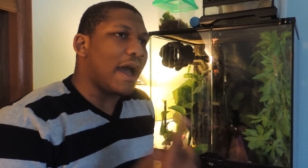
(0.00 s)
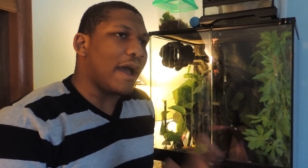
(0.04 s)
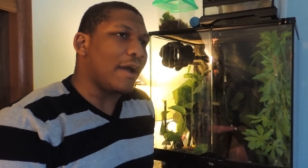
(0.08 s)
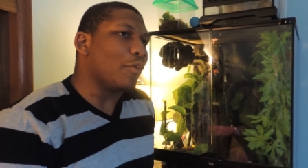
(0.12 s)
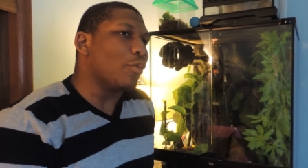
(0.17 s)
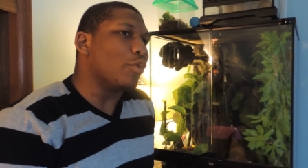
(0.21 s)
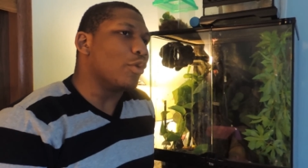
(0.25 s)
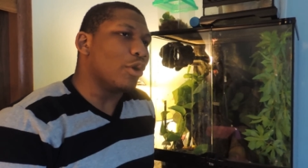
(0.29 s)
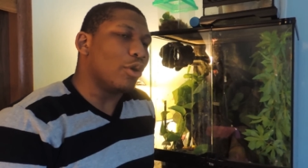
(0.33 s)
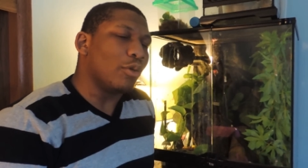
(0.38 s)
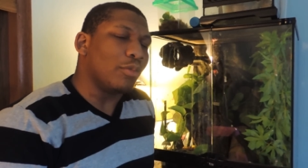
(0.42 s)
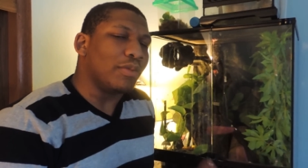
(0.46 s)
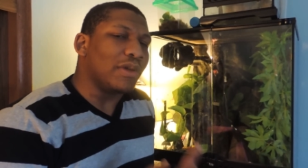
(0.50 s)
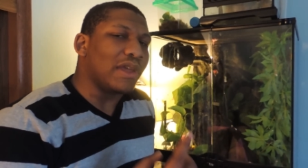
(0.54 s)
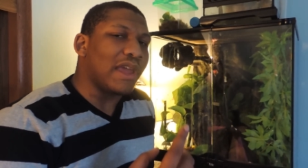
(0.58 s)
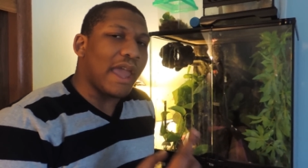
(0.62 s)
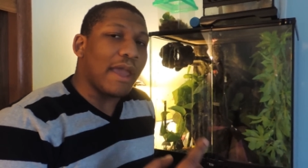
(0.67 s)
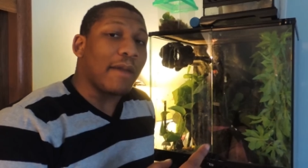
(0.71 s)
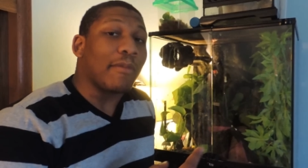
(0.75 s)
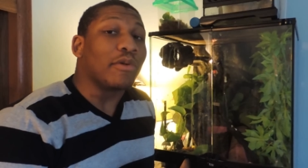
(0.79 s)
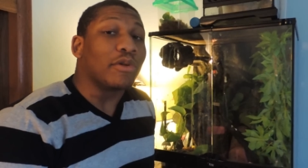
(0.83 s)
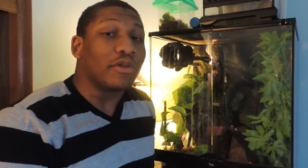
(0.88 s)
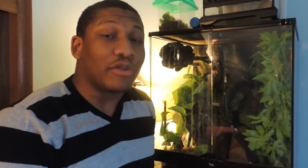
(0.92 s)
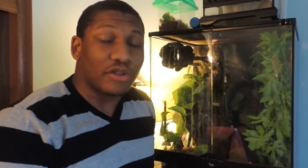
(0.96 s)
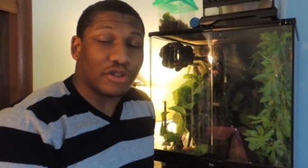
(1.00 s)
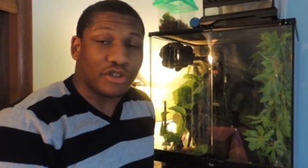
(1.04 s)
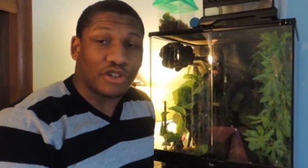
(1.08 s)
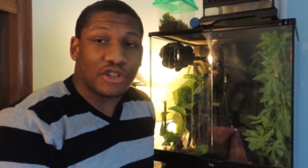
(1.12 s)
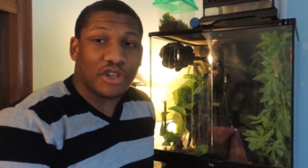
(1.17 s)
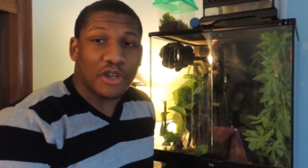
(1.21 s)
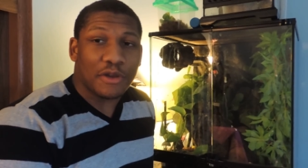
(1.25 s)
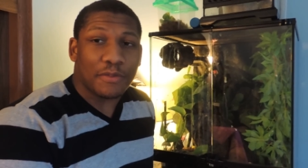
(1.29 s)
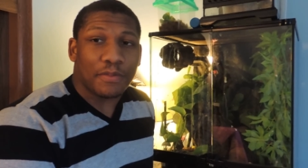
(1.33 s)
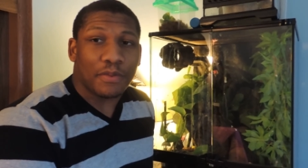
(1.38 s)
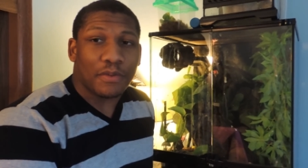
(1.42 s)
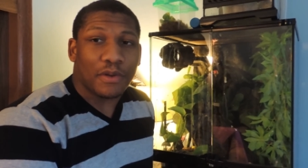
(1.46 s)
I will be able to
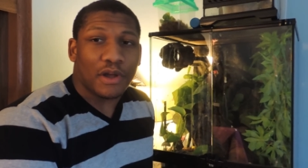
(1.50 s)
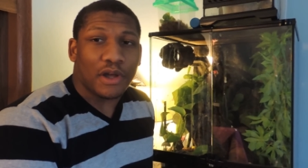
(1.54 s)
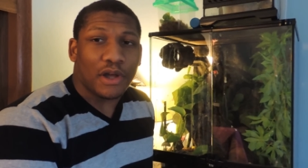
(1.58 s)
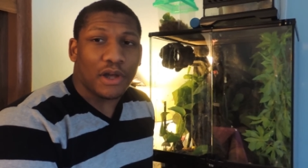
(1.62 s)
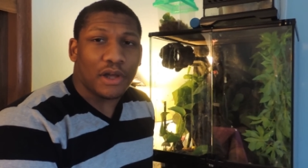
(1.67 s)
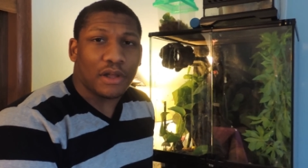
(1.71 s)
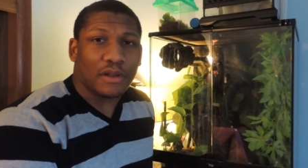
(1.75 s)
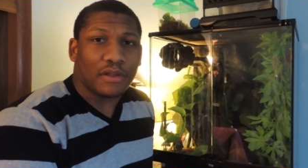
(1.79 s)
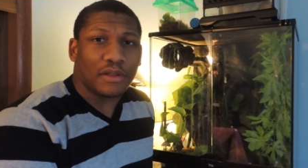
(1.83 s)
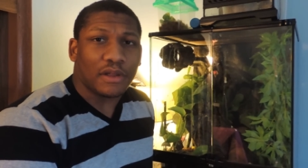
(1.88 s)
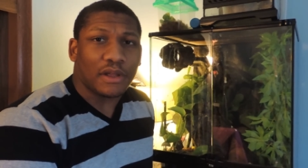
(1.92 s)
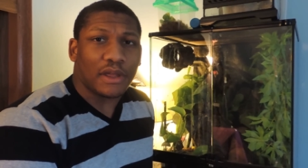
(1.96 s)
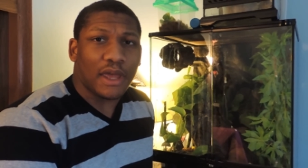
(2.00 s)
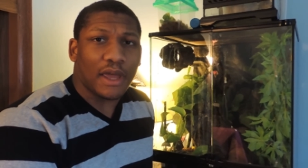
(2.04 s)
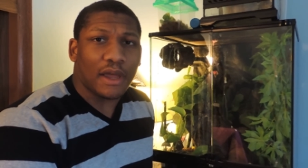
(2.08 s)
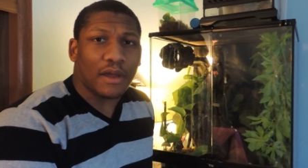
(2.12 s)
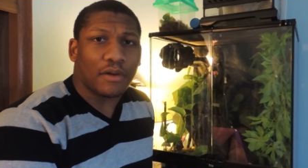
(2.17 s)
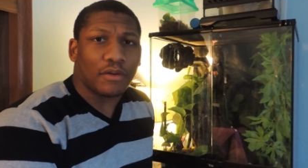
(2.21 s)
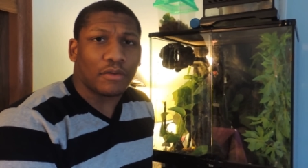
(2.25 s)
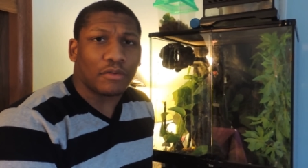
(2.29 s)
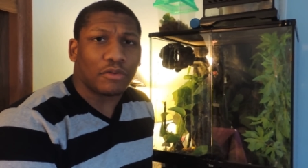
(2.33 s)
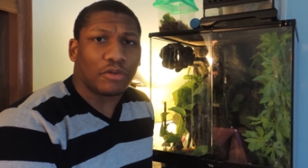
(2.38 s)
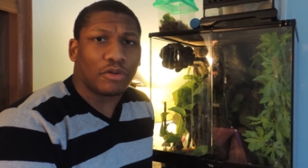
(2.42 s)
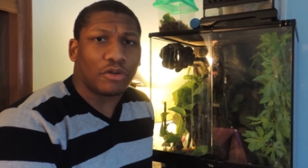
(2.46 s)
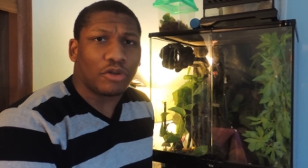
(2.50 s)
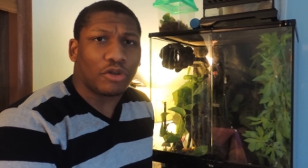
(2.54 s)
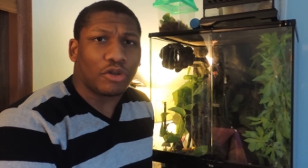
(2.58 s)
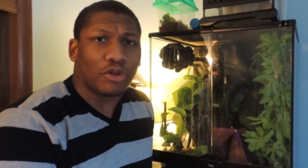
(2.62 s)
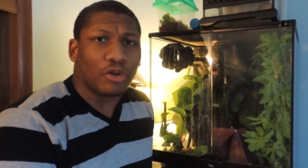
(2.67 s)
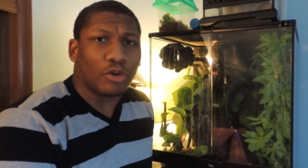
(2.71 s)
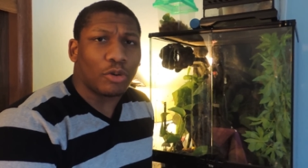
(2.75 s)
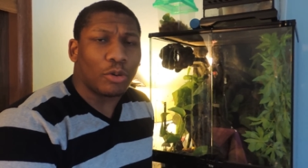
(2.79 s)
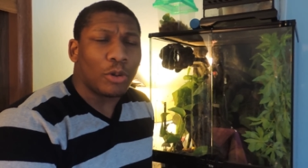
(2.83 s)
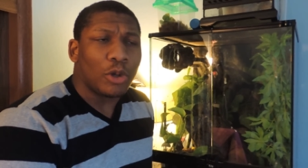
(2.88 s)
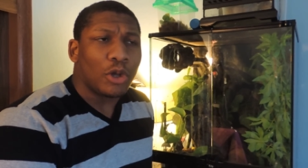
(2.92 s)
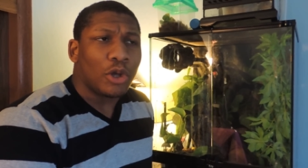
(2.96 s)
ship the gecko to
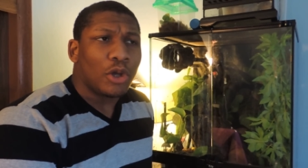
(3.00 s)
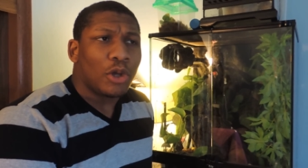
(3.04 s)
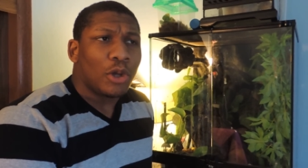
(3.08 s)
you.